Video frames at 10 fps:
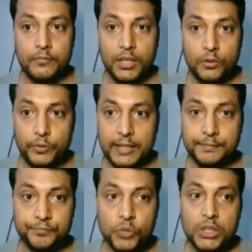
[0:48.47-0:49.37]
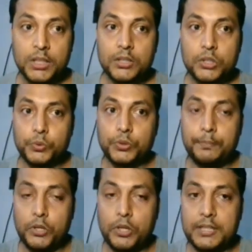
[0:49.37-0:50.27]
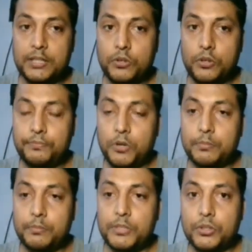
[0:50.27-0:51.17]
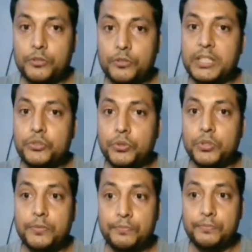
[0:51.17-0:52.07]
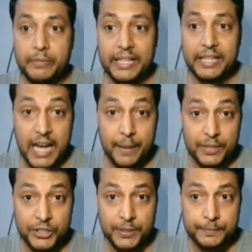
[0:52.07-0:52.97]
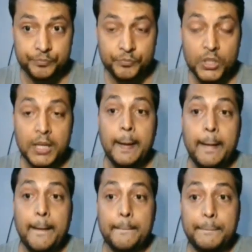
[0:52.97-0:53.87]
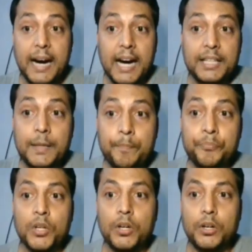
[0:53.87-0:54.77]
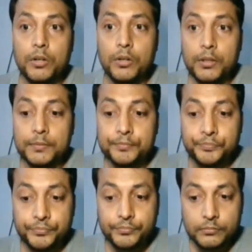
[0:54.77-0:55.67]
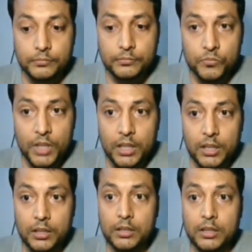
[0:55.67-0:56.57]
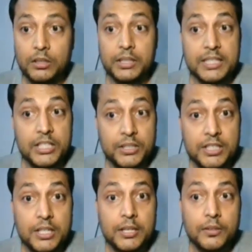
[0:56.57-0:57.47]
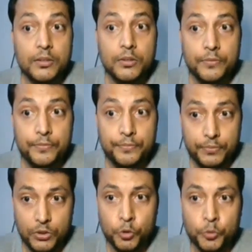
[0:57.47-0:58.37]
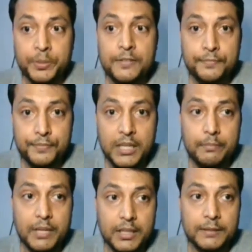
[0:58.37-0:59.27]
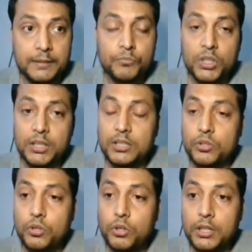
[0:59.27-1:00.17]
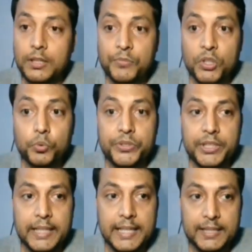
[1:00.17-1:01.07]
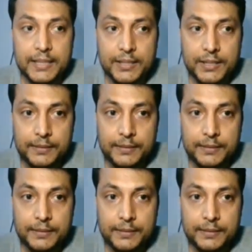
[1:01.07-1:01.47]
Well, so the process of formation of matured female gamete by a adult human female is called oogenesis.